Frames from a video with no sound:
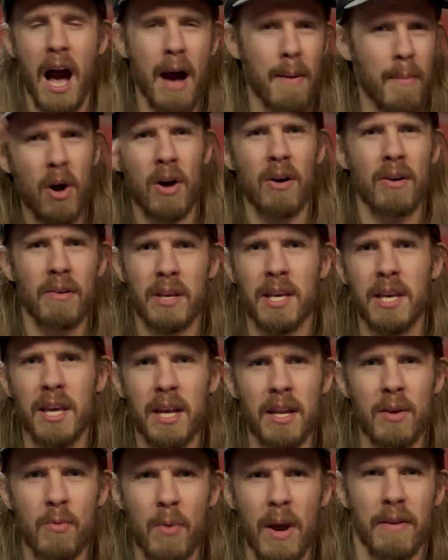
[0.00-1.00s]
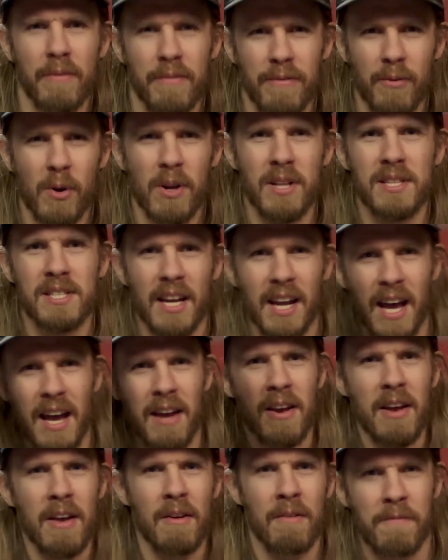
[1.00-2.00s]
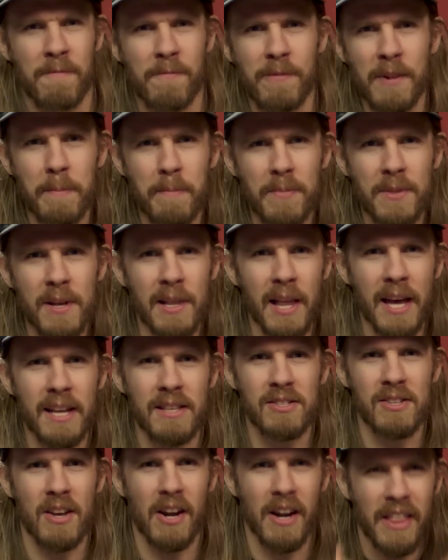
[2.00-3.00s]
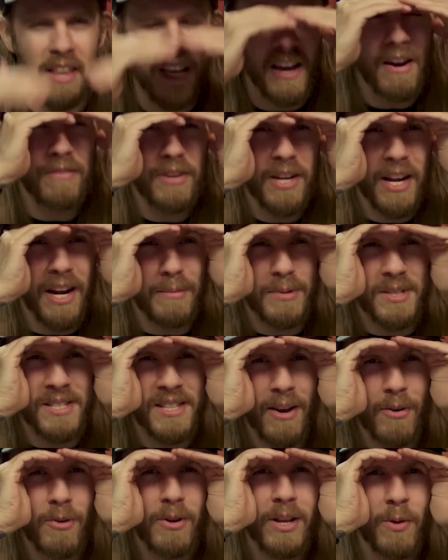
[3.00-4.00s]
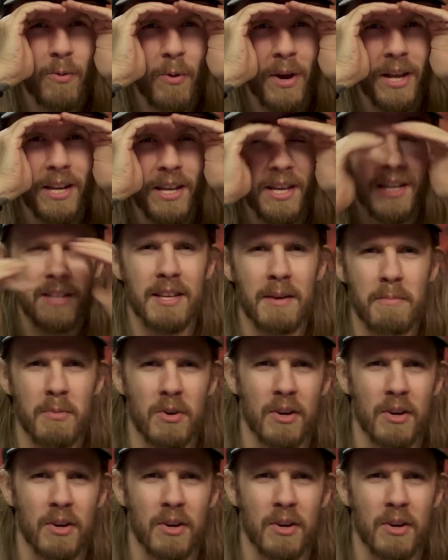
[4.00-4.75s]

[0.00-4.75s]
I'm all giddy waiting for it. It's like I flipped the lights on in the oven and I'm staring in waiting to eat them